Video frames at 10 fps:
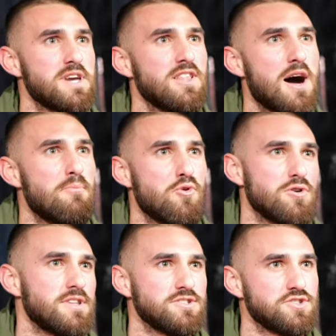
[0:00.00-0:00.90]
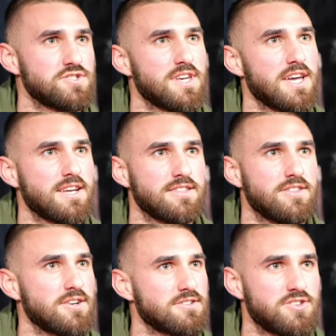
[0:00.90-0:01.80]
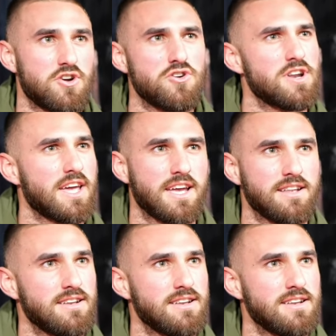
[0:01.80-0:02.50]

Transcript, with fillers: me a lot more. More than just like turning.